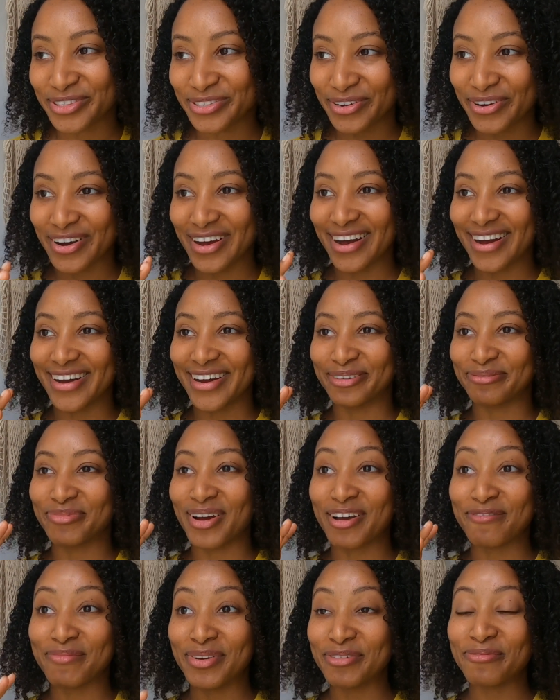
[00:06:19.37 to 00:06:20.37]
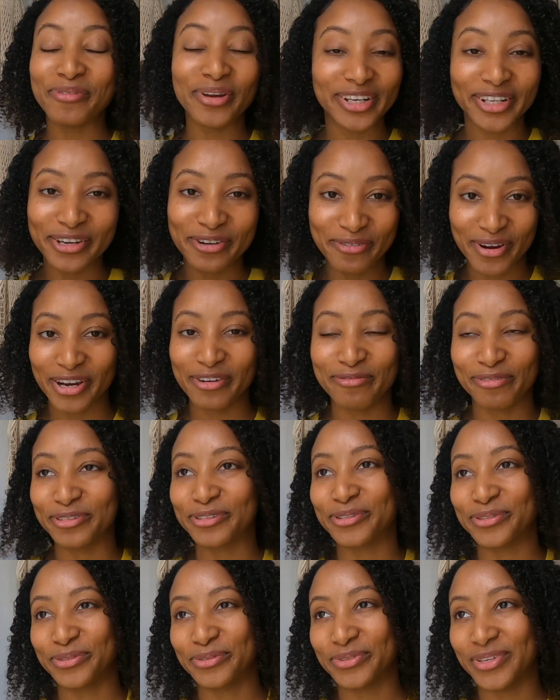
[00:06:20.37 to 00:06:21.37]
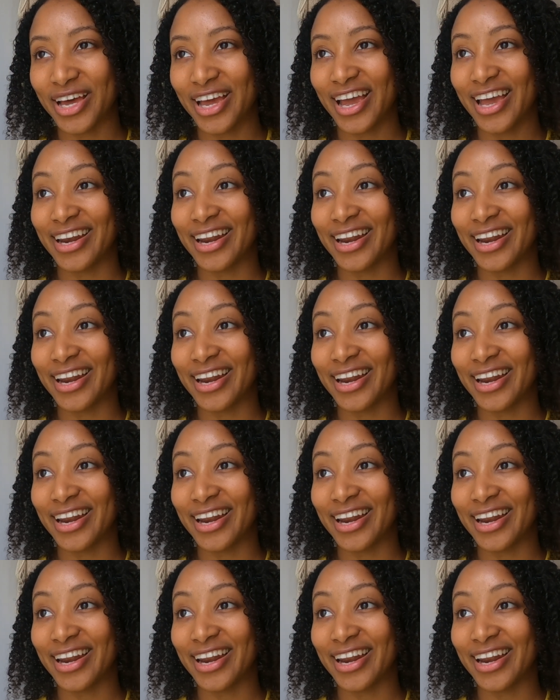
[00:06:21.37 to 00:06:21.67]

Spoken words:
So I've been really grateful to do that.